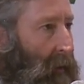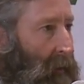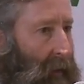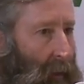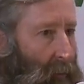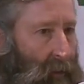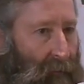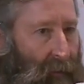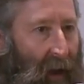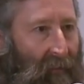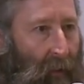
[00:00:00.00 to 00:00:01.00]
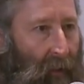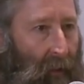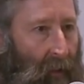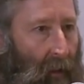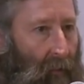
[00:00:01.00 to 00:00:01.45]
That was a $5
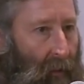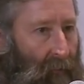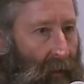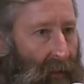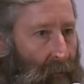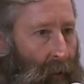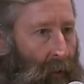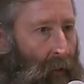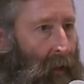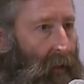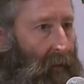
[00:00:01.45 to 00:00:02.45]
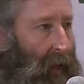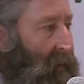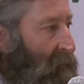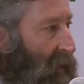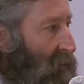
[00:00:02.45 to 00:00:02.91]
million investment. That
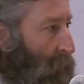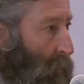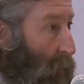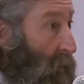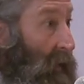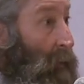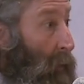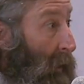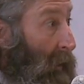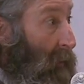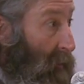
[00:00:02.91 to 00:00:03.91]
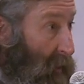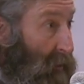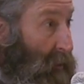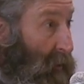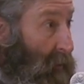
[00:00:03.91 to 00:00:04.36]
investment will liquidate
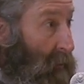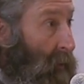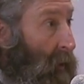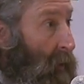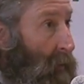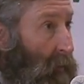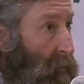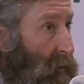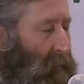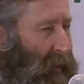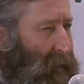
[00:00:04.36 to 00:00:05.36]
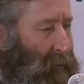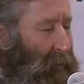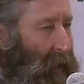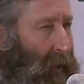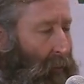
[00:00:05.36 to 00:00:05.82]
this year. Those
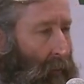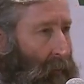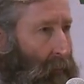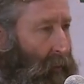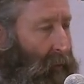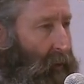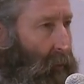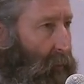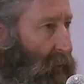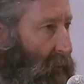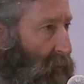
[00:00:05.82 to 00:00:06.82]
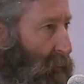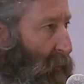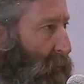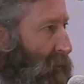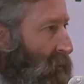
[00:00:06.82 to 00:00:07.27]
investors, I don't remember the total
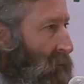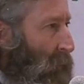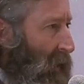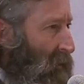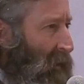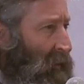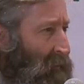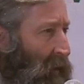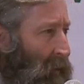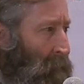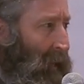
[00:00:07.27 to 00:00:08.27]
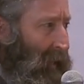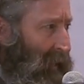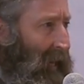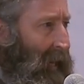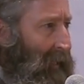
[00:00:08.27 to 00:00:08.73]
distributions, but I think they've gotten back
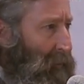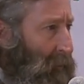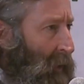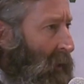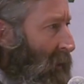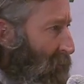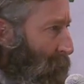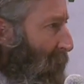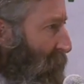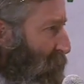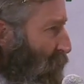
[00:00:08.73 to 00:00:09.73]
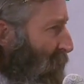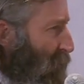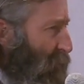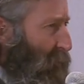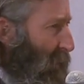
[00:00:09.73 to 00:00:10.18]
cash of about three
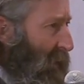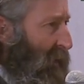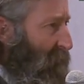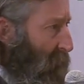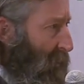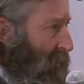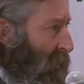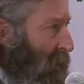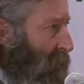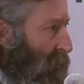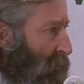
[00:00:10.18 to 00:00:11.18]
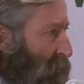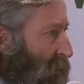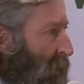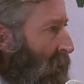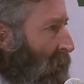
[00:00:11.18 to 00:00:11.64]
or three and a half million
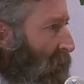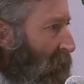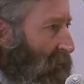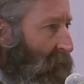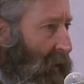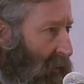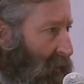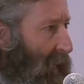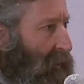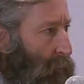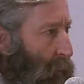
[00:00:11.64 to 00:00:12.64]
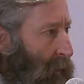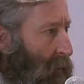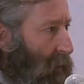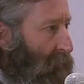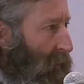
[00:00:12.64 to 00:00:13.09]
dollars they have got a tax write
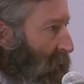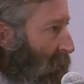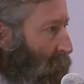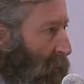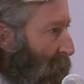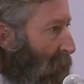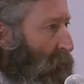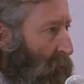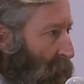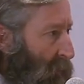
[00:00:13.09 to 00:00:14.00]
off that equaled about $2